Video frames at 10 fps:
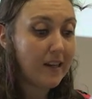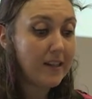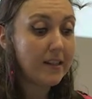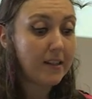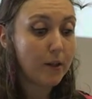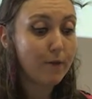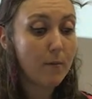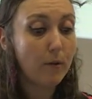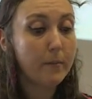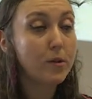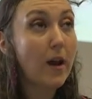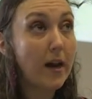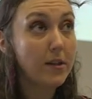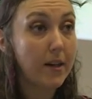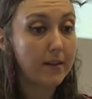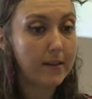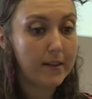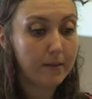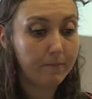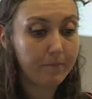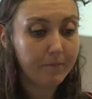into such verbal abstractions.